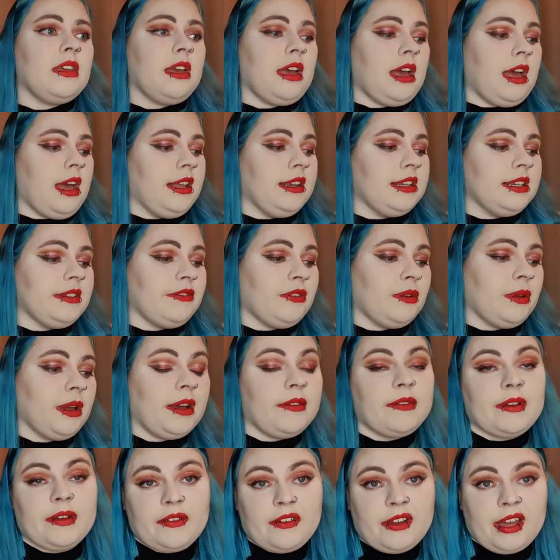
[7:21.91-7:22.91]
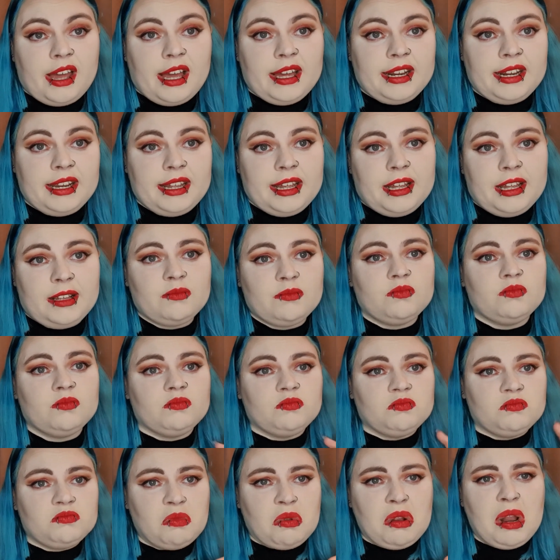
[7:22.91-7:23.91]
And if you have ever had it,
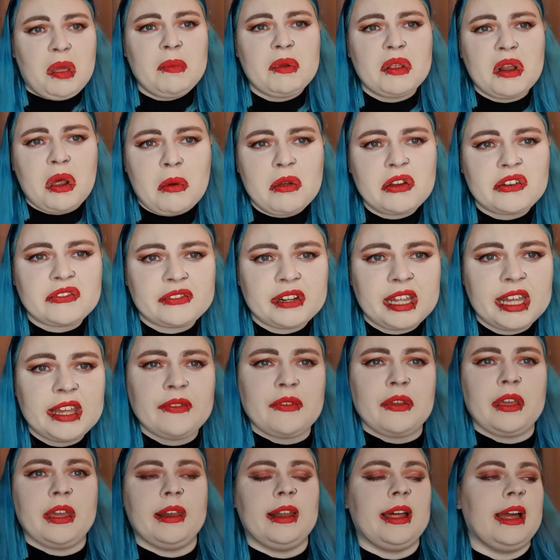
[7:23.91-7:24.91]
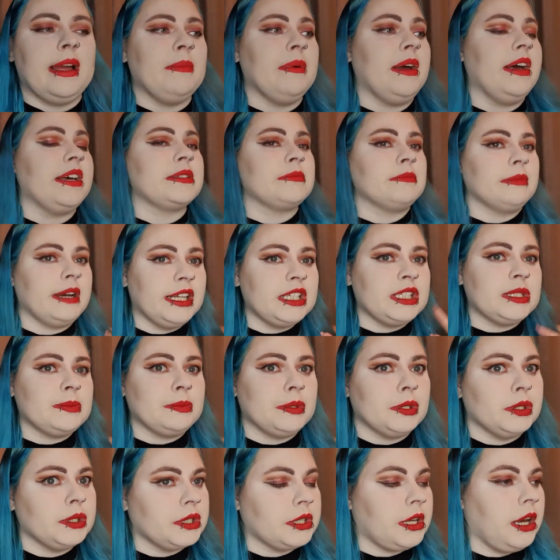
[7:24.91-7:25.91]
let me know which flavour you like best. Mine's
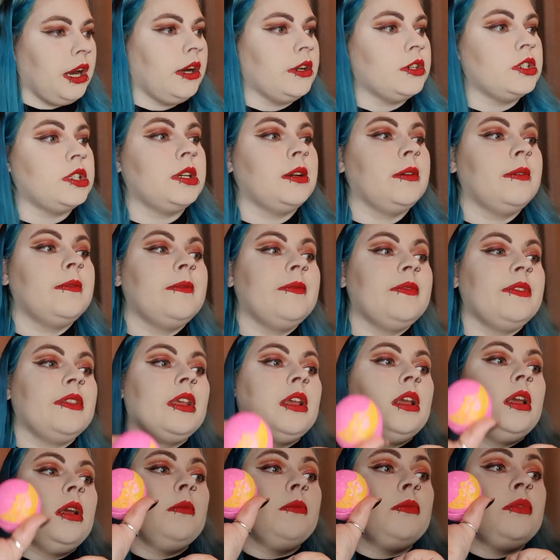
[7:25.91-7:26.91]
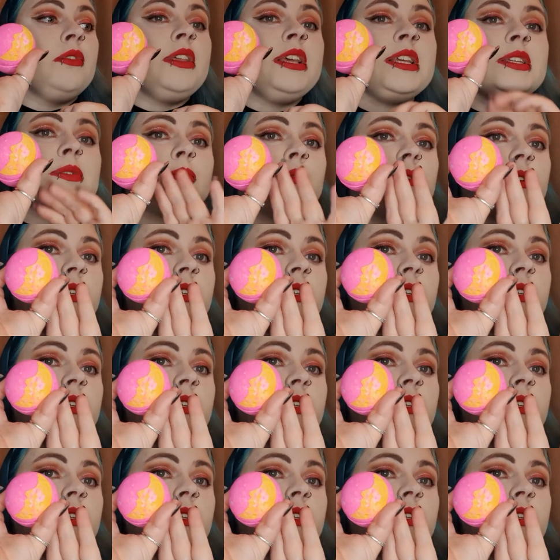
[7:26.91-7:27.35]
butterscotch. But this one